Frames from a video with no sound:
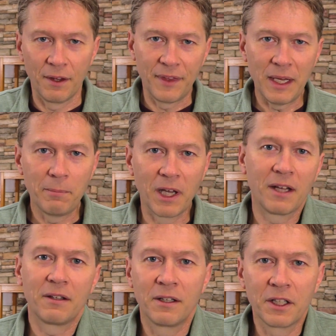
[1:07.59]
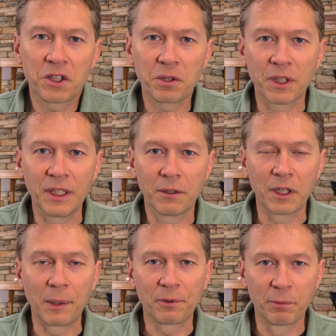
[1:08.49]
They met initially, her
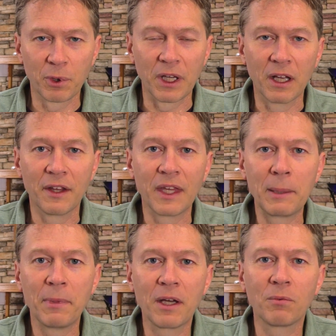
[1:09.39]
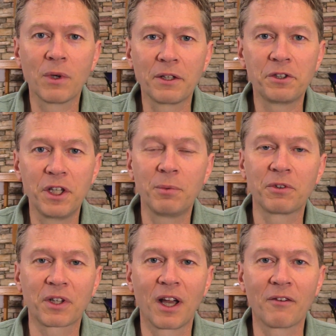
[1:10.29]
name's Maria, and they met when she was
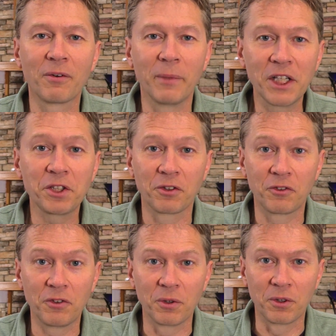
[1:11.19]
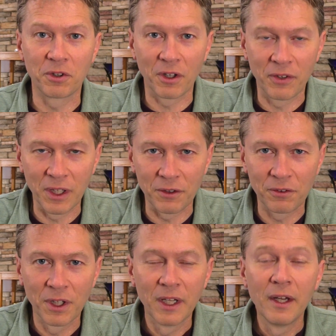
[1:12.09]
a confirmation student of
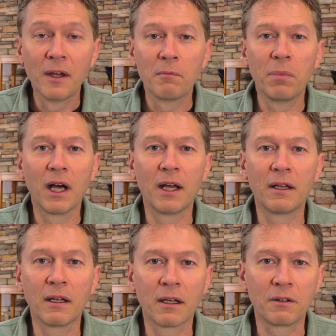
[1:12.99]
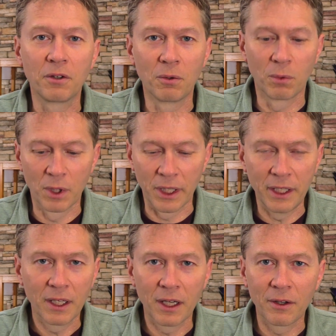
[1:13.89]
his. But don't
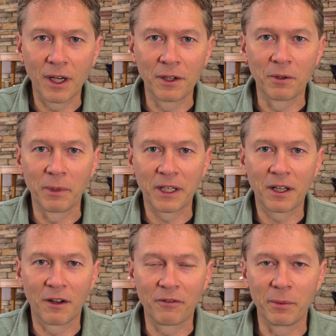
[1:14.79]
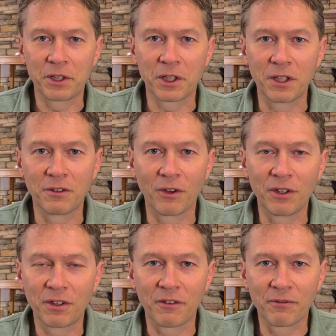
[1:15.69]
worry, I know my confirmation kids
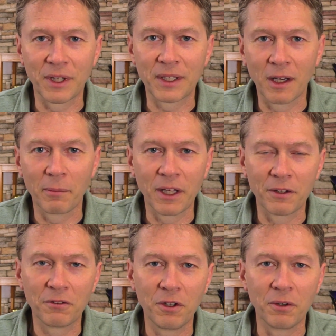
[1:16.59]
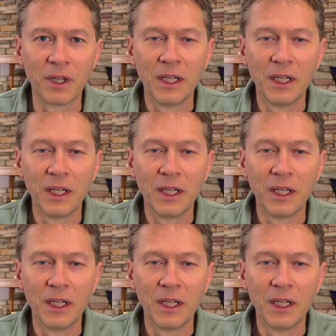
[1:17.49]
always get freaked out by this too.